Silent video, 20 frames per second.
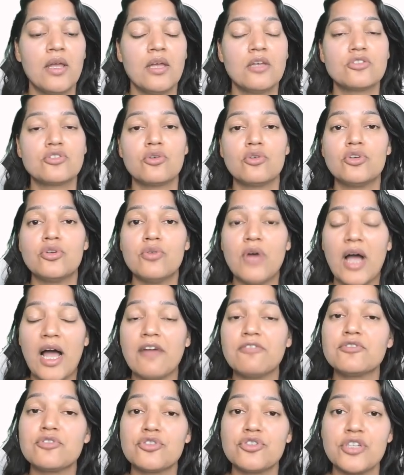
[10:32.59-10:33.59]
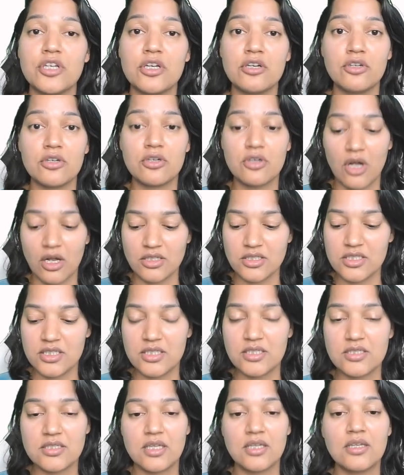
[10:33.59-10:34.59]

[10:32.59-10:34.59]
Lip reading: So you have to share your content.